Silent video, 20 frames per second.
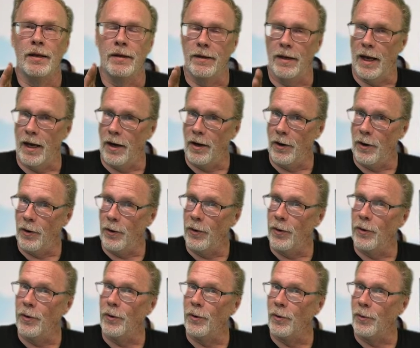
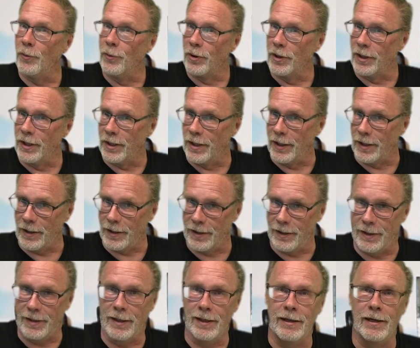Now we're gonna
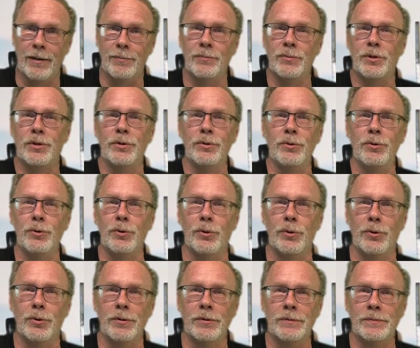come
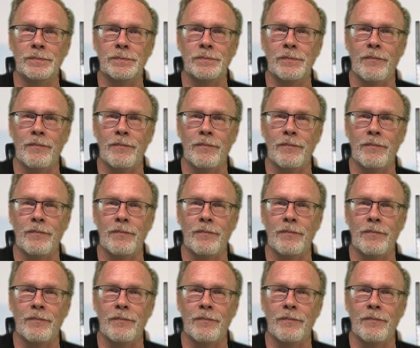to